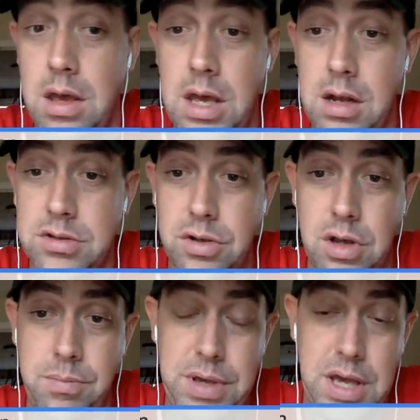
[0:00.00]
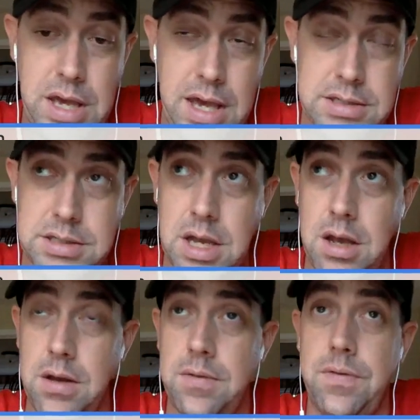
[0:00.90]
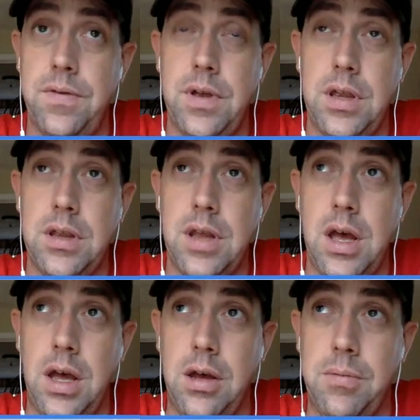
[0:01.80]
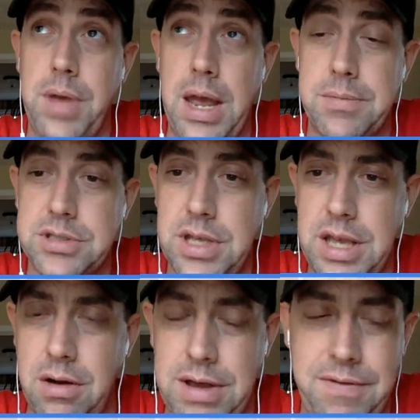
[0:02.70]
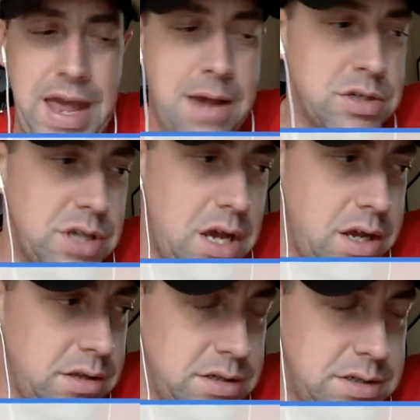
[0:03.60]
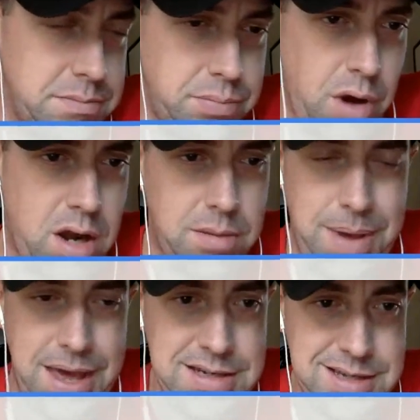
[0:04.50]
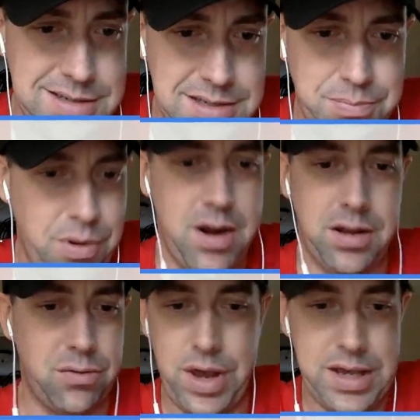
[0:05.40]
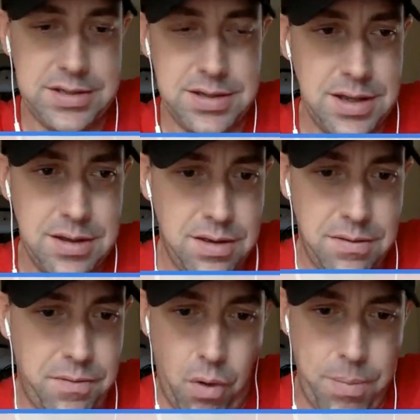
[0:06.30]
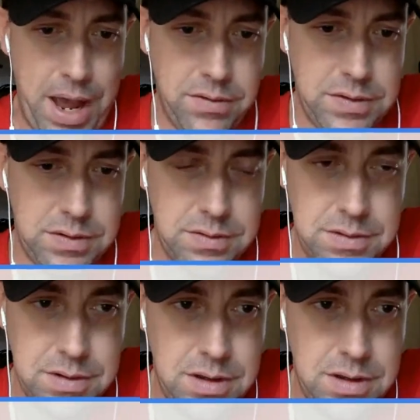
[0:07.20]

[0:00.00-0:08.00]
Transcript: It also could be a case of Amazon. If Amazon's product page says this product weighs 4 pounds,